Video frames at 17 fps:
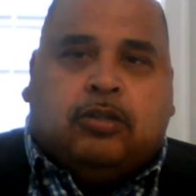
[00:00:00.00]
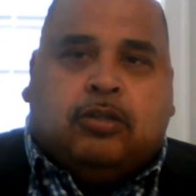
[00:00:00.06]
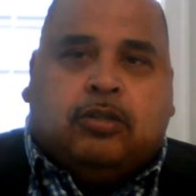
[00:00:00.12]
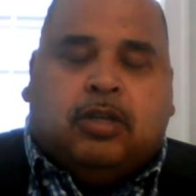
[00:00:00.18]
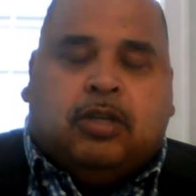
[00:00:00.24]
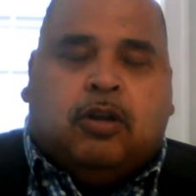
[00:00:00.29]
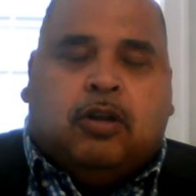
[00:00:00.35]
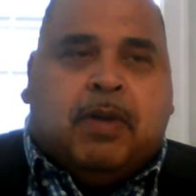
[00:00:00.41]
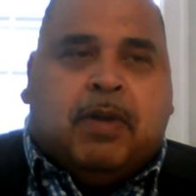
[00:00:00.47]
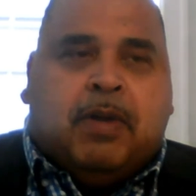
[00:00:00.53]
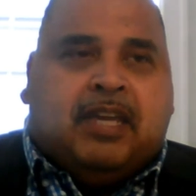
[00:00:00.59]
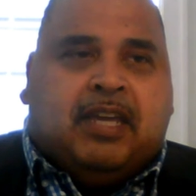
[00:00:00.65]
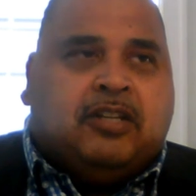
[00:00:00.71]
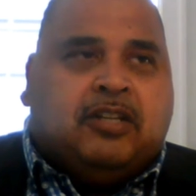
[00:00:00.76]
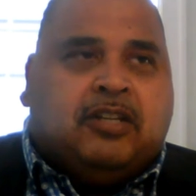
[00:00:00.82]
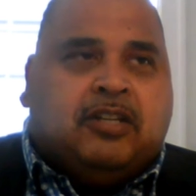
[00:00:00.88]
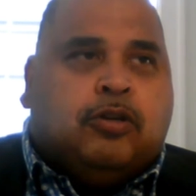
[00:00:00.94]
You know,
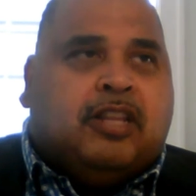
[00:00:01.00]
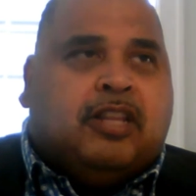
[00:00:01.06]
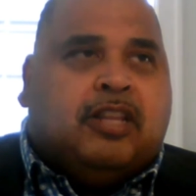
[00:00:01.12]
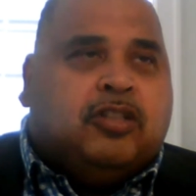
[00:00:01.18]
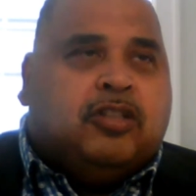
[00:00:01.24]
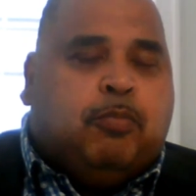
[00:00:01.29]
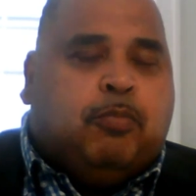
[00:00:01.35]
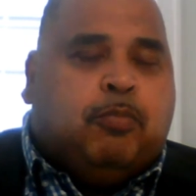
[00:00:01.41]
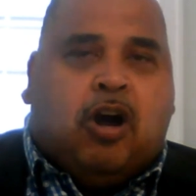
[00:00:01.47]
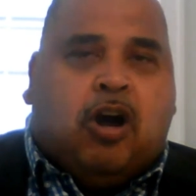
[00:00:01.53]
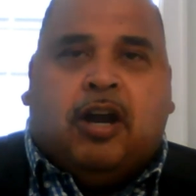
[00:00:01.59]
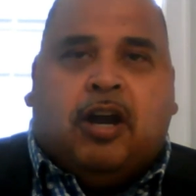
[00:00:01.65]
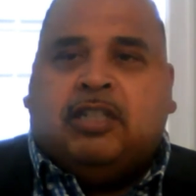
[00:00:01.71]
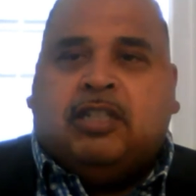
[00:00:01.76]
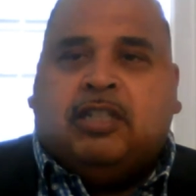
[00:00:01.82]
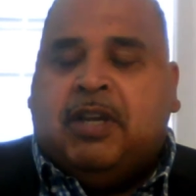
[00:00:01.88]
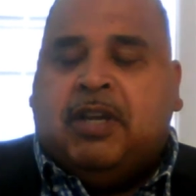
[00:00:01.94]
making sure that there's
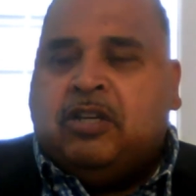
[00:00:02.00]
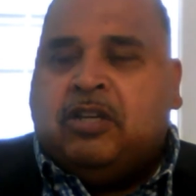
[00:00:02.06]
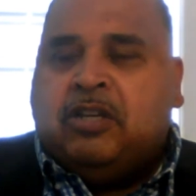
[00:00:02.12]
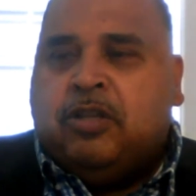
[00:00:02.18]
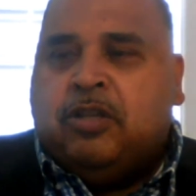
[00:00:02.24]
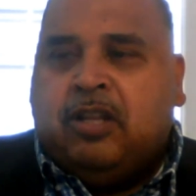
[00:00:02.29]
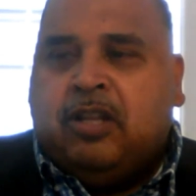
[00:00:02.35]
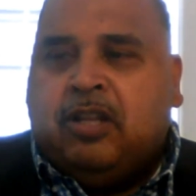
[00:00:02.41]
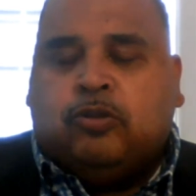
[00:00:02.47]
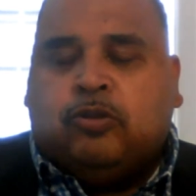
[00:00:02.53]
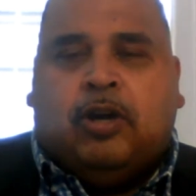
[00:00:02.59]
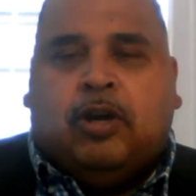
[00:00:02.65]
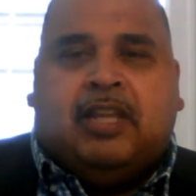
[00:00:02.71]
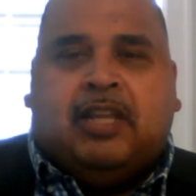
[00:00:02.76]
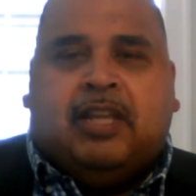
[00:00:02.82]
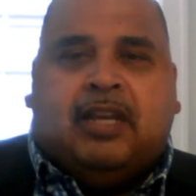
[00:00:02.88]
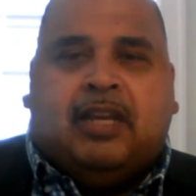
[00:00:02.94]
bars, making sure that the
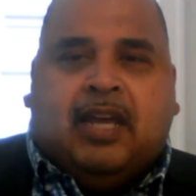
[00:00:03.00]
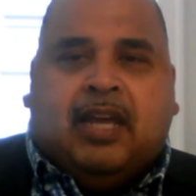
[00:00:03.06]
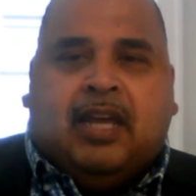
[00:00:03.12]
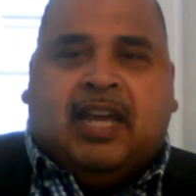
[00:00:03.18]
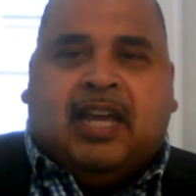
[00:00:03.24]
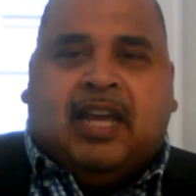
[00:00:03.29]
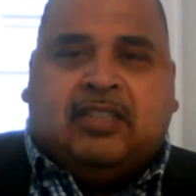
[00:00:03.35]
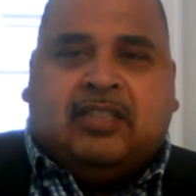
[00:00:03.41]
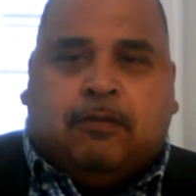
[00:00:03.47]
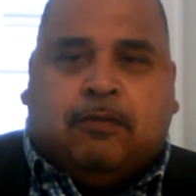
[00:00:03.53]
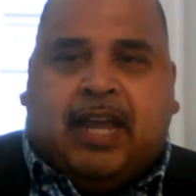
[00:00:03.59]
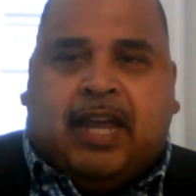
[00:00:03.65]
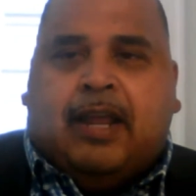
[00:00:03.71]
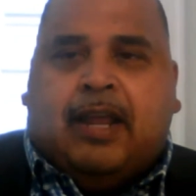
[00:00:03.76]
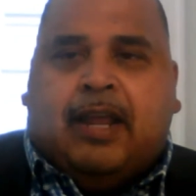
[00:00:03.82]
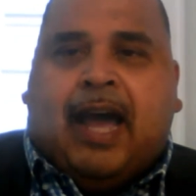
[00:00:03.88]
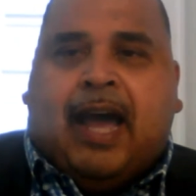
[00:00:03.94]
toilet is the
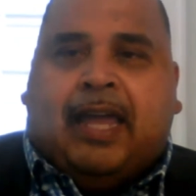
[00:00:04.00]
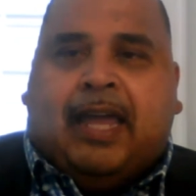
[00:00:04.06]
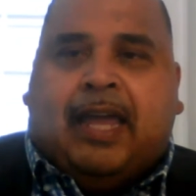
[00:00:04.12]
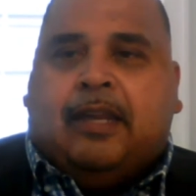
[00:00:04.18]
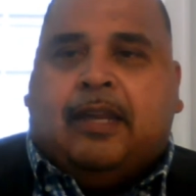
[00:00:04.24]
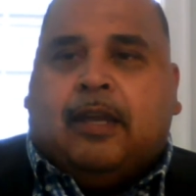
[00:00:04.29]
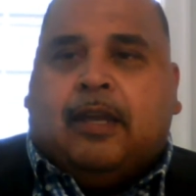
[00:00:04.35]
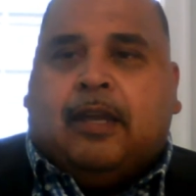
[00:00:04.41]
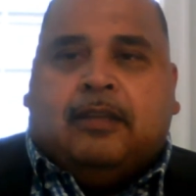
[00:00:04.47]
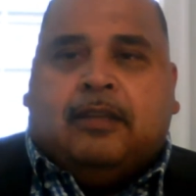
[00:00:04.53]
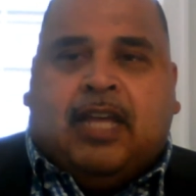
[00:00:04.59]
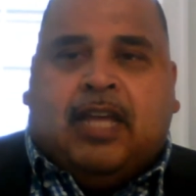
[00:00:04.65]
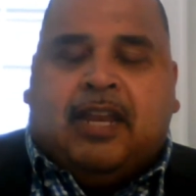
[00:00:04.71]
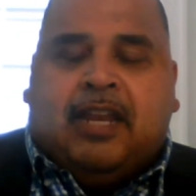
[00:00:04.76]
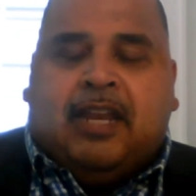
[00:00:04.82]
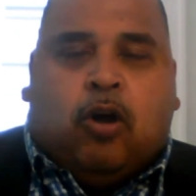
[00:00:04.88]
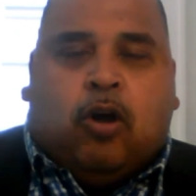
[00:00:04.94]
right height,
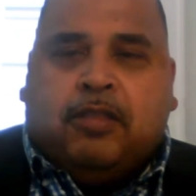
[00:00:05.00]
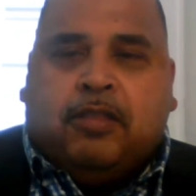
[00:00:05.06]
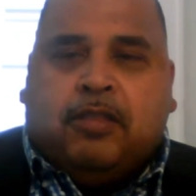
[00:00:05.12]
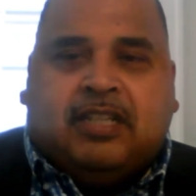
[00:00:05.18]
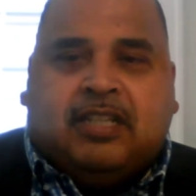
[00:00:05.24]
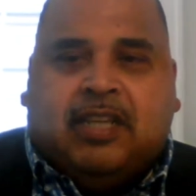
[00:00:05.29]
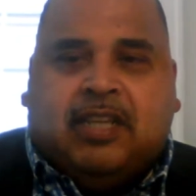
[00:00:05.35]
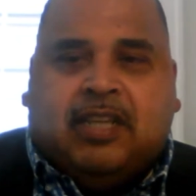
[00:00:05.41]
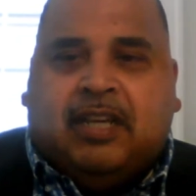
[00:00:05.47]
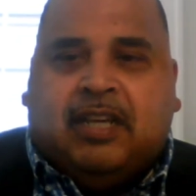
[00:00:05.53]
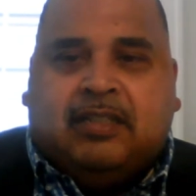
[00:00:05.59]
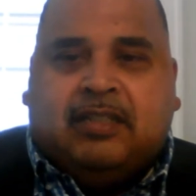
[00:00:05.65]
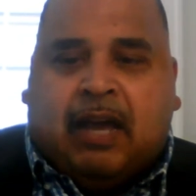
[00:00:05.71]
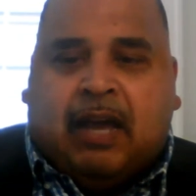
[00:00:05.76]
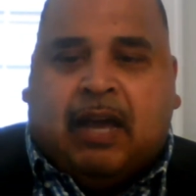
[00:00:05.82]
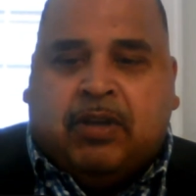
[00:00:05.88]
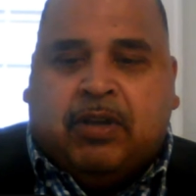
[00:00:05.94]
that all these things
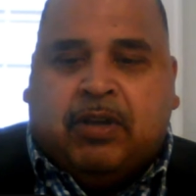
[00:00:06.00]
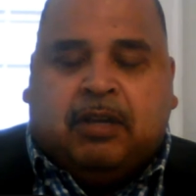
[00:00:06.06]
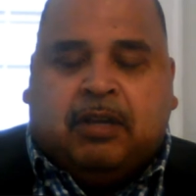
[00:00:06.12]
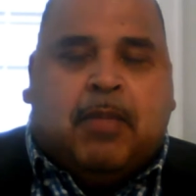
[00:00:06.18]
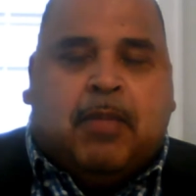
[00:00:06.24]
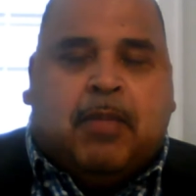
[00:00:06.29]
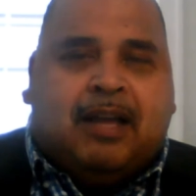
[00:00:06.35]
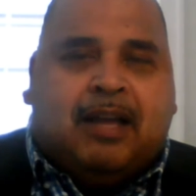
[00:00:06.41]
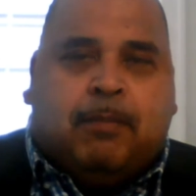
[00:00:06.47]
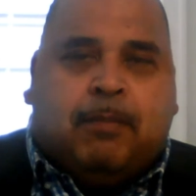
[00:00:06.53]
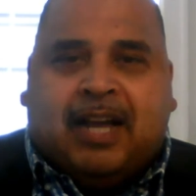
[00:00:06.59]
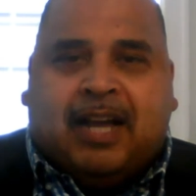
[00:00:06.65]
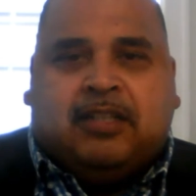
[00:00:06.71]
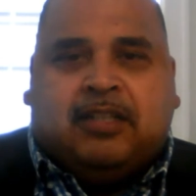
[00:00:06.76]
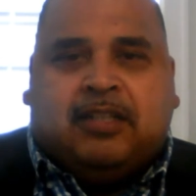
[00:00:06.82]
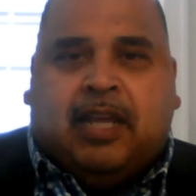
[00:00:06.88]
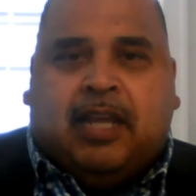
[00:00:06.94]
that we can
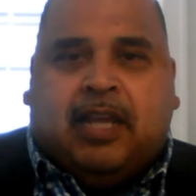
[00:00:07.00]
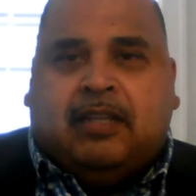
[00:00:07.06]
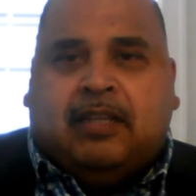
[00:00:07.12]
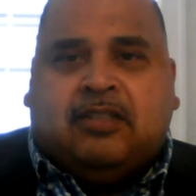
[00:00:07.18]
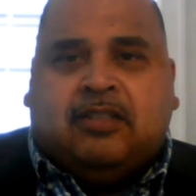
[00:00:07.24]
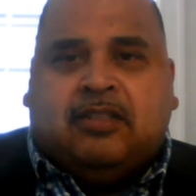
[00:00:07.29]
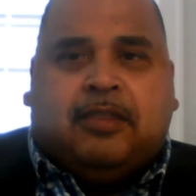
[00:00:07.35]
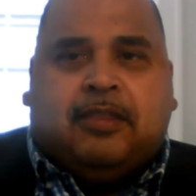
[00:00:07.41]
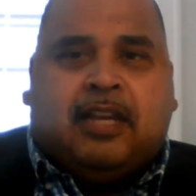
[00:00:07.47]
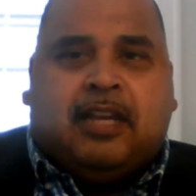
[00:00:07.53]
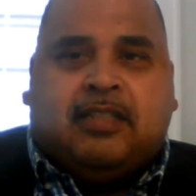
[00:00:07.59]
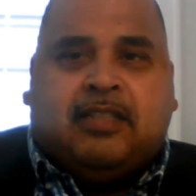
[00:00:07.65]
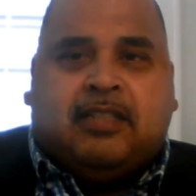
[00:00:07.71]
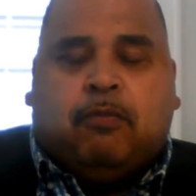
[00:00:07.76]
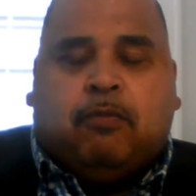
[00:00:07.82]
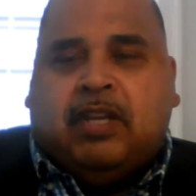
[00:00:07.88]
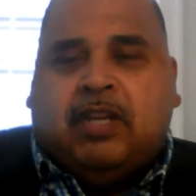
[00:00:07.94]
modulate, these are things
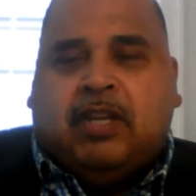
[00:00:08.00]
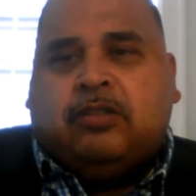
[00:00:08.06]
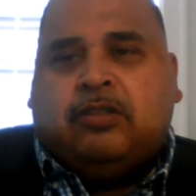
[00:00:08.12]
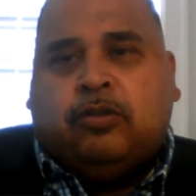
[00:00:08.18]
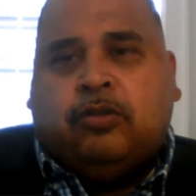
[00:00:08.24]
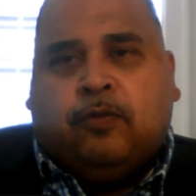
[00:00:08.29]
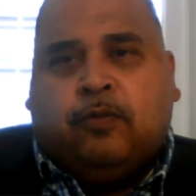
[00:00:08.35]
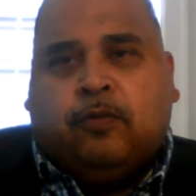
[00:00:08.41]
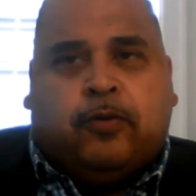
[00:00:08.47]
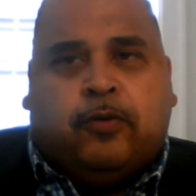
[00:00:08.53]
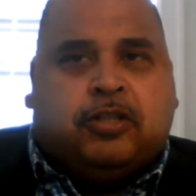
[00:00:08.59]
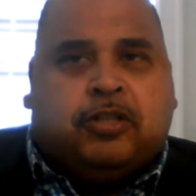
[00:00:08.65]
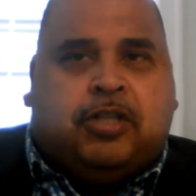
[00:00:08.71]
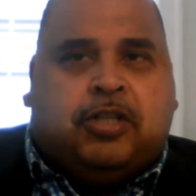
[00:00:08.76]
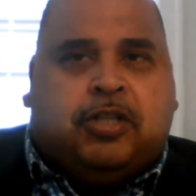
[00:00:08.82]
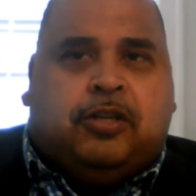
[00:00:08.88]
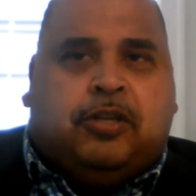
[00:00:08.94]
that we need to do for our
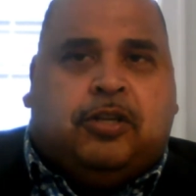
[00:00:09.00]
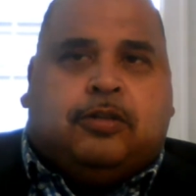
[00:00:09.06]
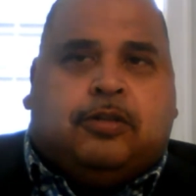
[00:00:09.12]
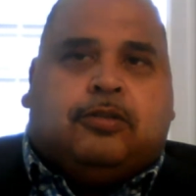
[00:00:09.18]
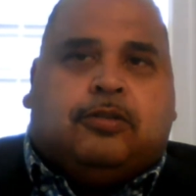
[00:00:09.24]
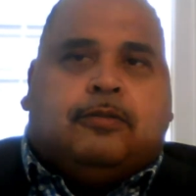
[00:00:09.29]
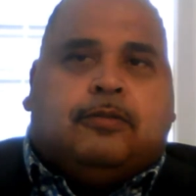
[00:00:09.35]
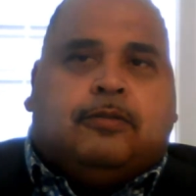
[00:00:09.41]
seniors.